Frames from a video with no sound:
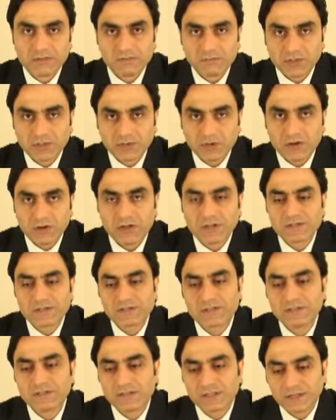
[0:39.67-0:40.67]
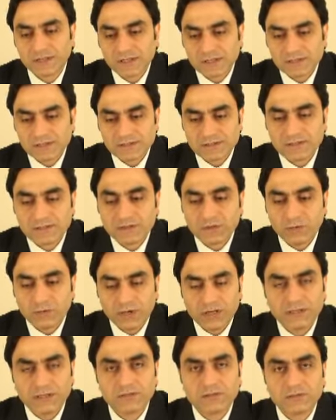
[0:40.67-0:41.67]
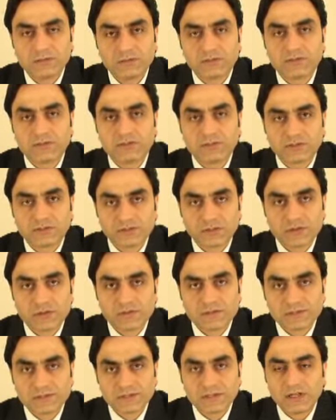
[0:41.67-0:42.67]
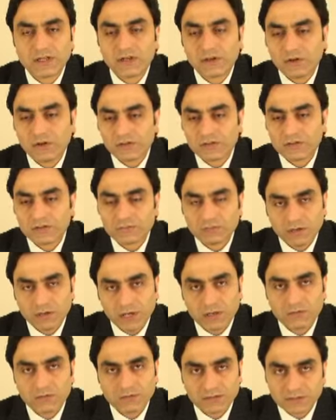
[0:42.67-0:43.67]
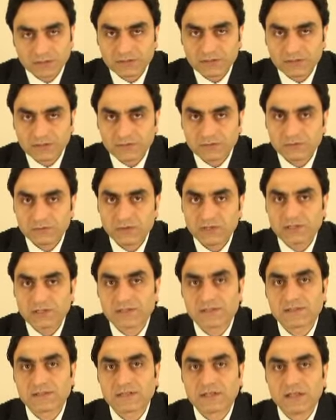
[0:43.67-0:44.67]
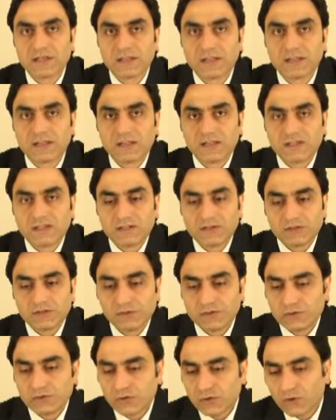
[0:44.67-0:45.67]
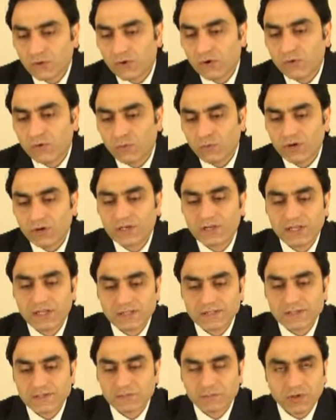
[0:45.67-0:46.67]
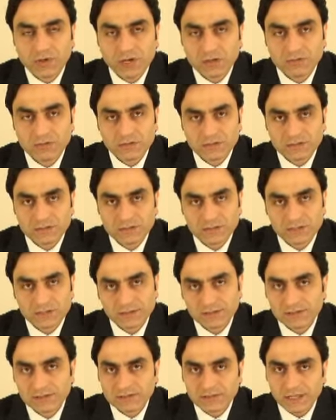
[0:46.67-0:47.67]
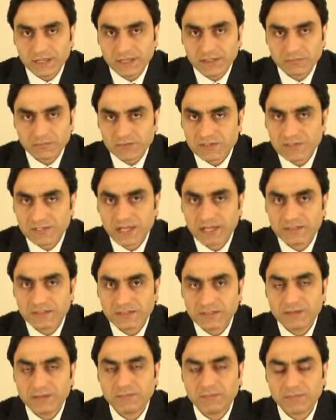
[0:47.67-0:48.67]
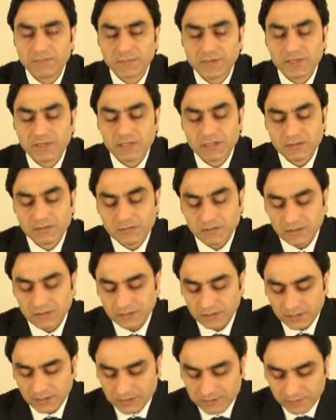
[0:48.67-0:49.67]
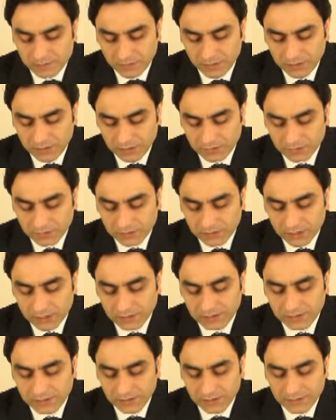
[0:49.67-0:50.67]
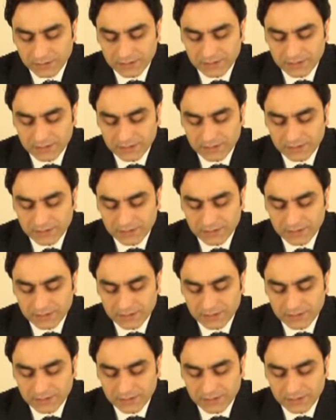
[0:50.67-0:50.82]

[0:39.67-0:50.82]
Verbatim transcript: because there is the one who controls all the power in universe no one has power other than beside him allah subhanahu wa ta'ala